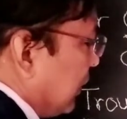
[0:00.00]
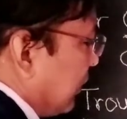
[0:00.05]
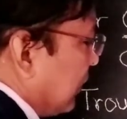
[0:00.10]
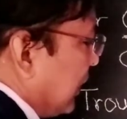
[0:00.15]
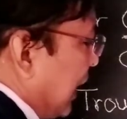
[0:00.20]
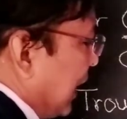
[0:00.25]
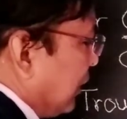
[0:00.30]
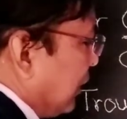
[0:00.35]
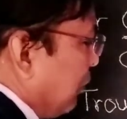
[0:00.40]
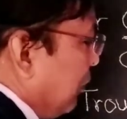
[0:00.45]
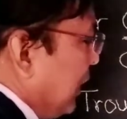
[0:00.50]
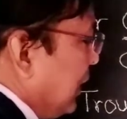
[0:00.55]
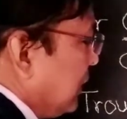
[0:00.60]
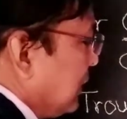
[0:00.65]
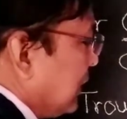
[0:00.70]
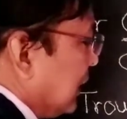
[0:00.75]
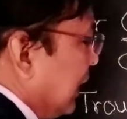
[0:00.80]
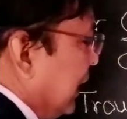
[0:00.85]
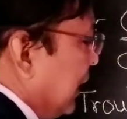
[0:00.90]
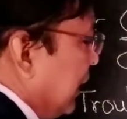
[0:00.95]
That
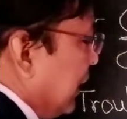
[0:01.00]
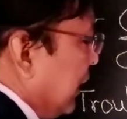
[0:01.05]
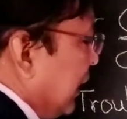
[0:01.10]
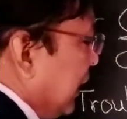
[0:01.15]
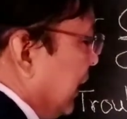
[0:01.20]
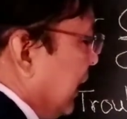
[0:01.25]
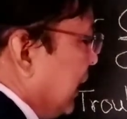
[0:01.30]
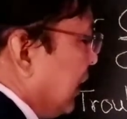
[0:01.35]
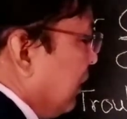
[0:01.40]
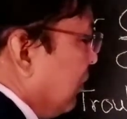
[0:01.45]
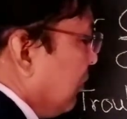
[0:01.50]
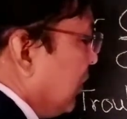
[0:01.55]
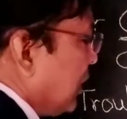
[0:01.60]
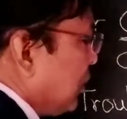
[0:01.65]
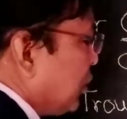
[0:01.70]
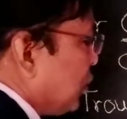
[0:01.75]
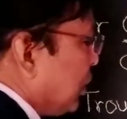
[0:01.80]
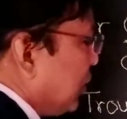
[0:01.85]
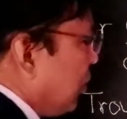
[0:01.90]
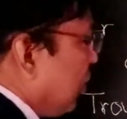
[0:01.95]
means
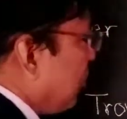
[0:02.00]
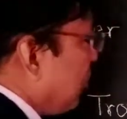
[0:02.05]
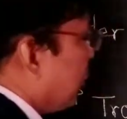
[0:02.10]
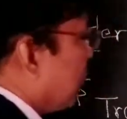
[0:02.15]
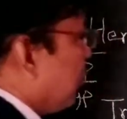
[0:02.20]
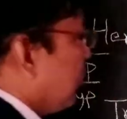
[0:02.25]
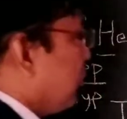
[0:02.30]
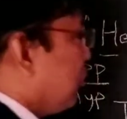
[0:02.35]
inversion of